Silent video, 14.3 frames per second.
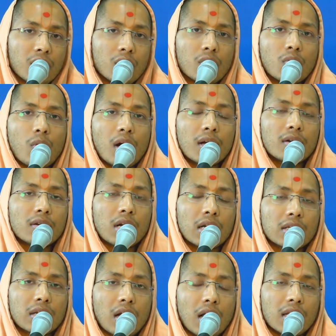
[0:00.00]
Or why are you
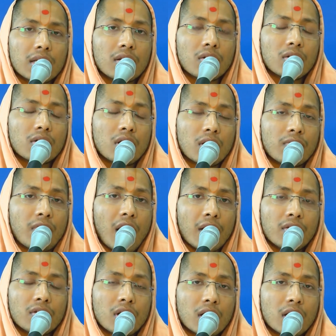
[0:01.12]
not calling or why are you